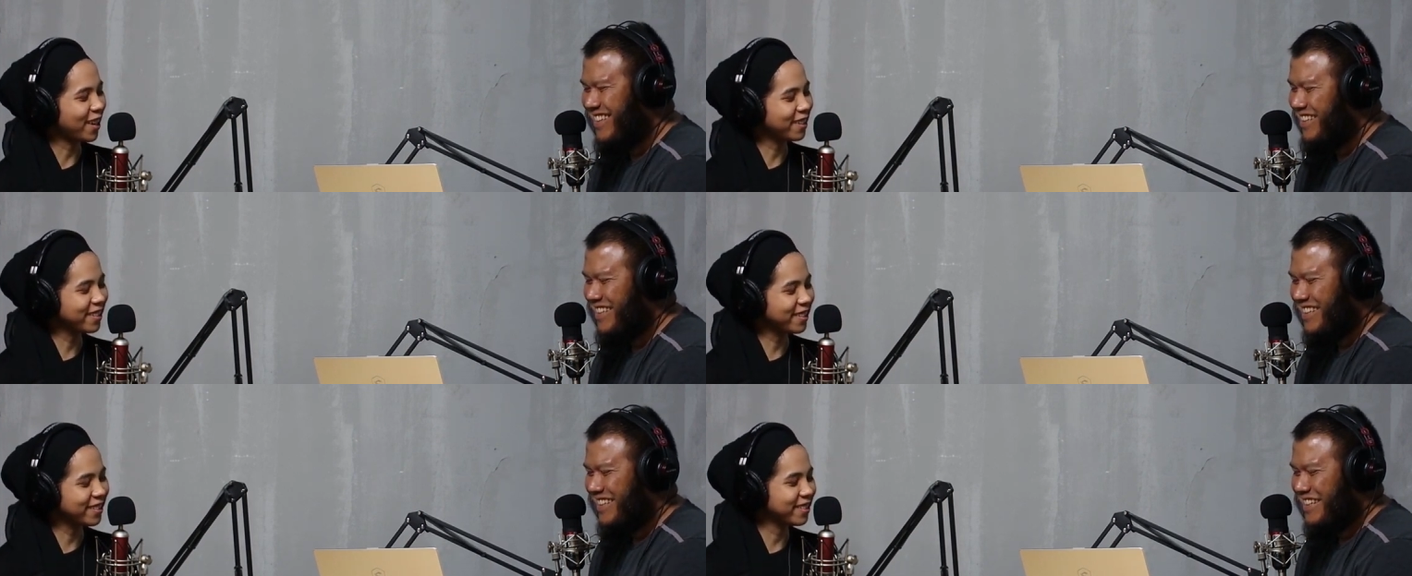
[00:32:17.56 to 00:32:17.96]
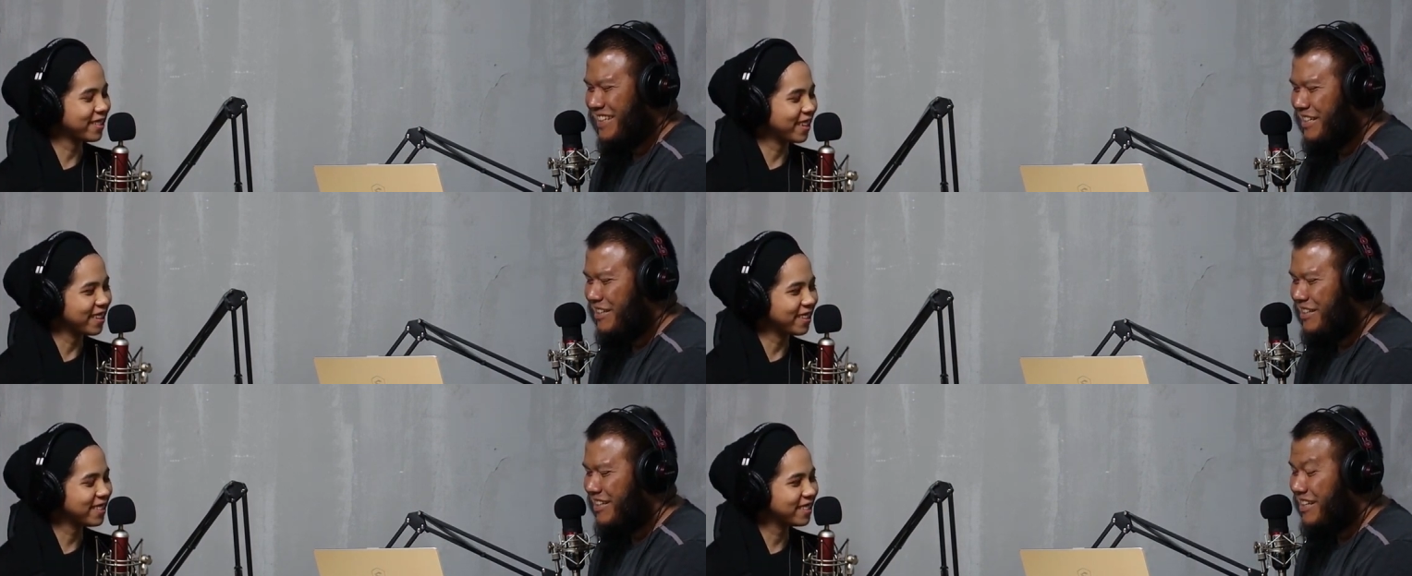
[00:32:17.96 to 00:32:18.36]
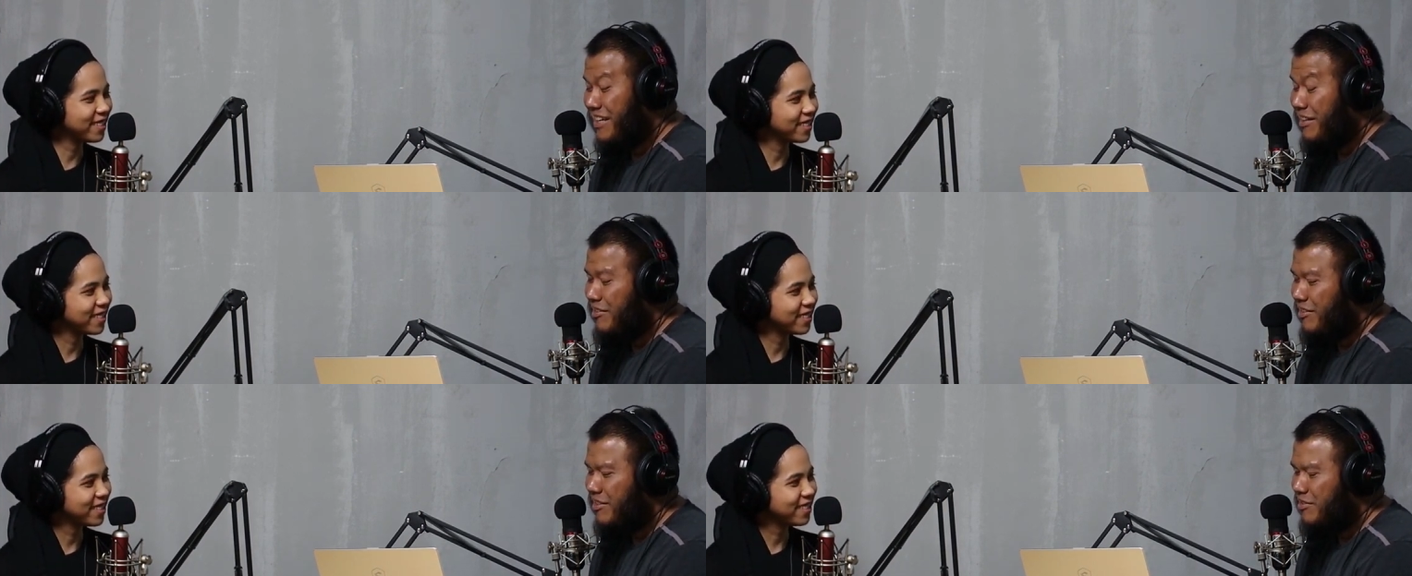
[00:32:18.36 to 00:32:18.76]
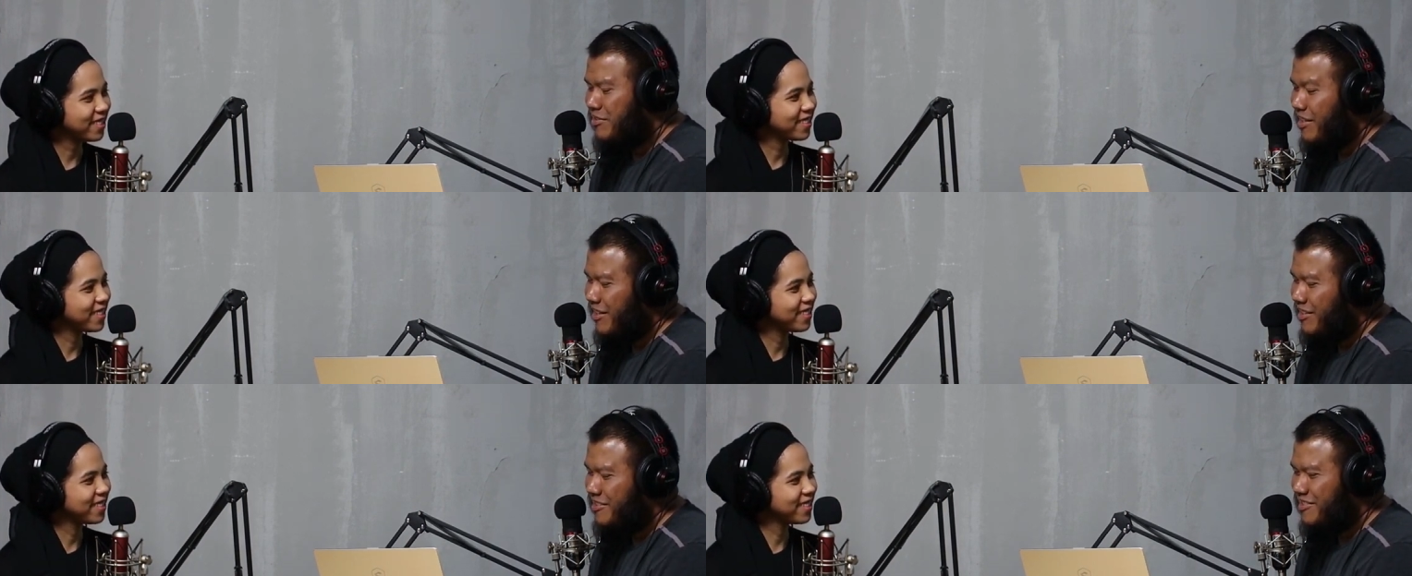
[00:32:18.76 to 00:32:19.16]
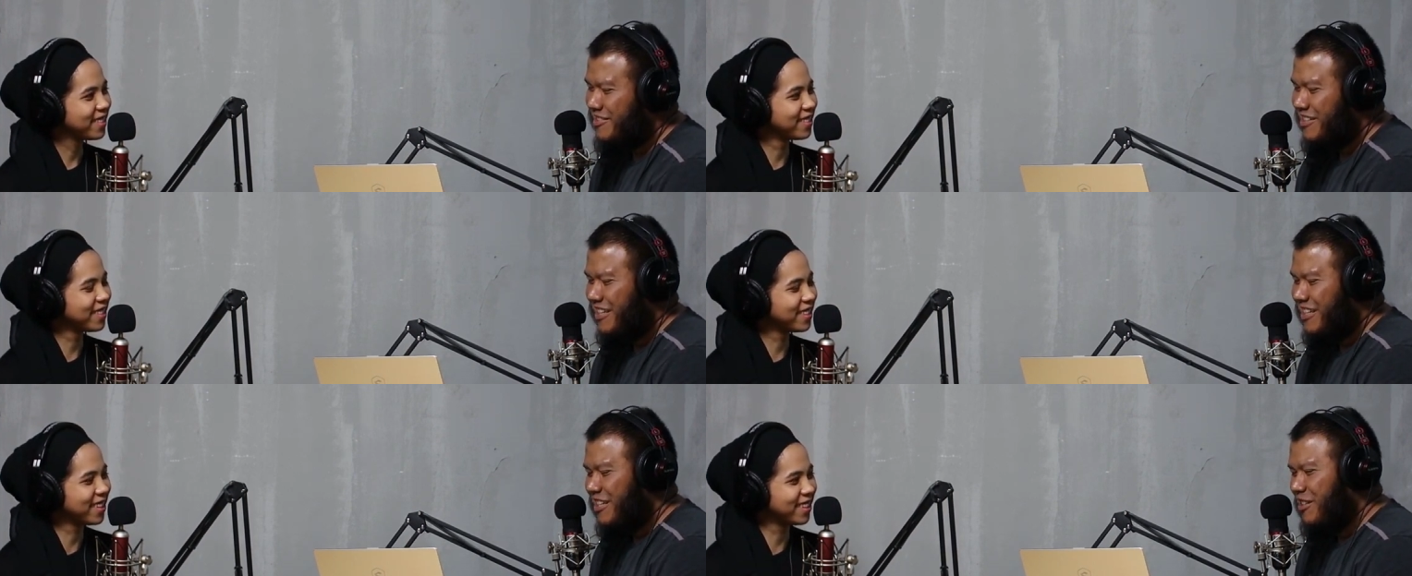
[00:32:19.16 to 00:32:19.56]
Speaker 1: the article says the, the article
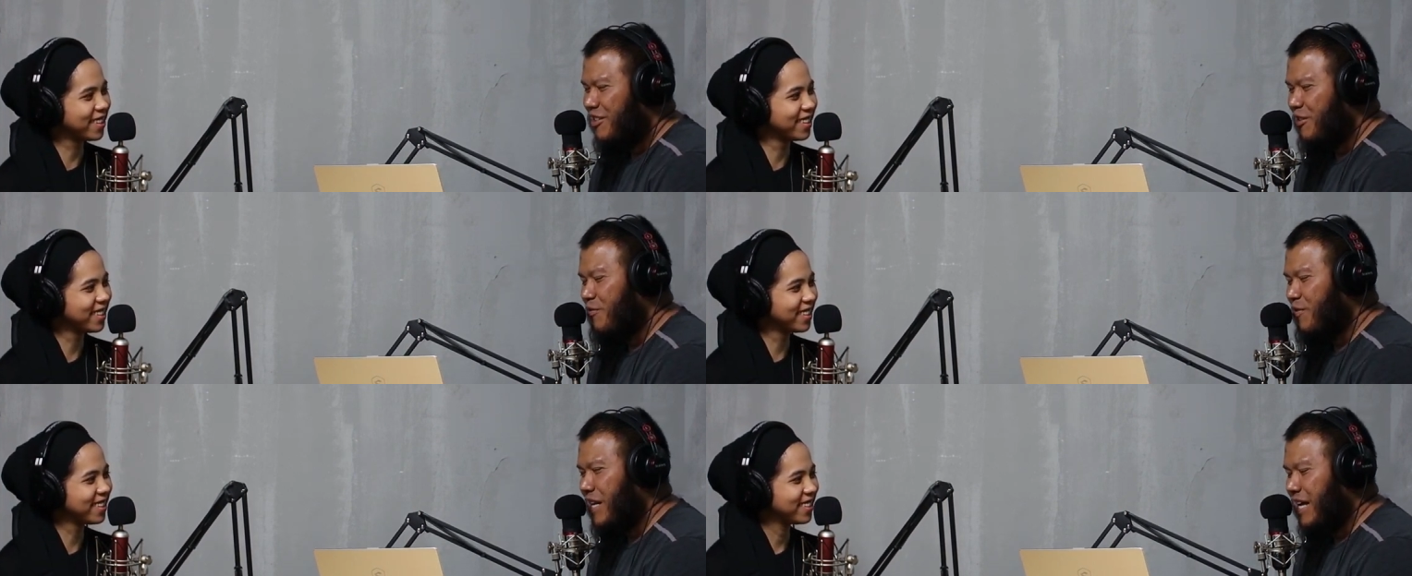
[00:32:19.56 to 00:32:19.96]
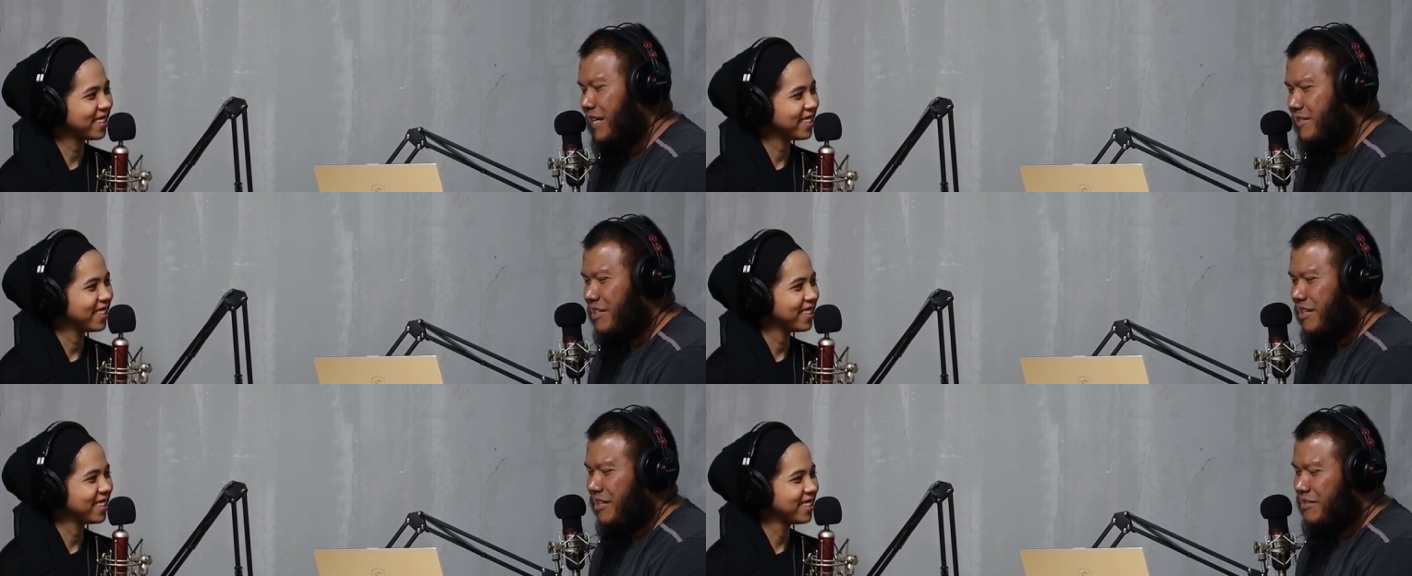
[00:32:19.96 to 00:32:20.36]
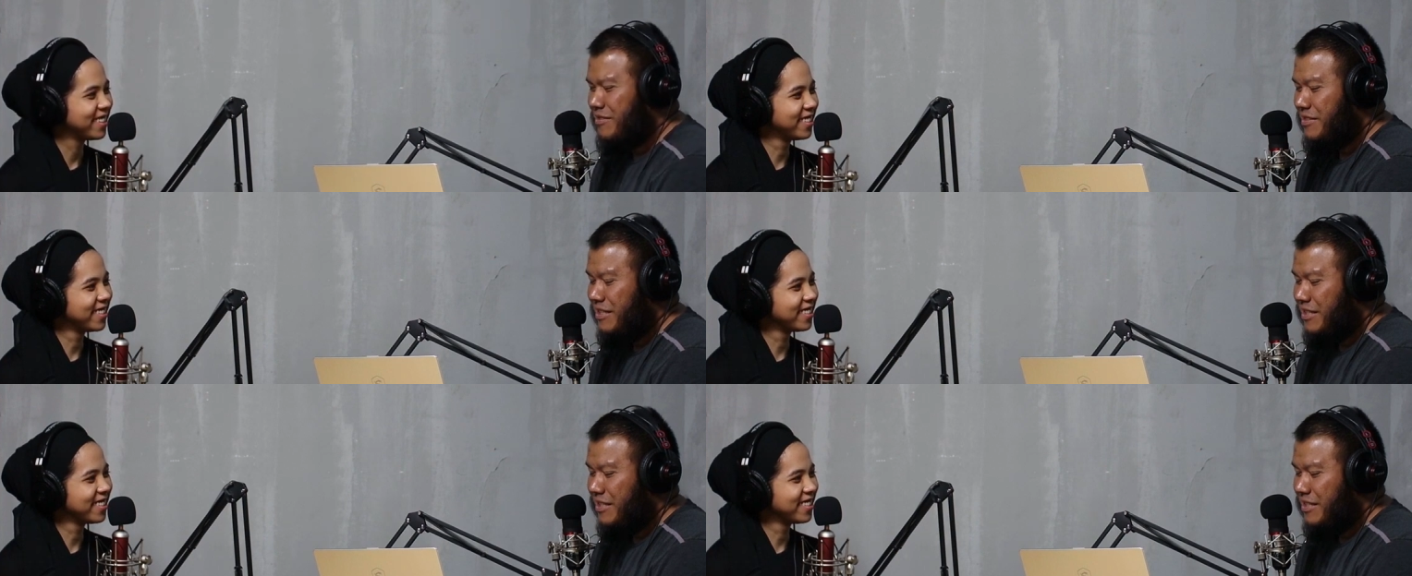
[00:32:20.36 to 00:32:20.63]
says not what i said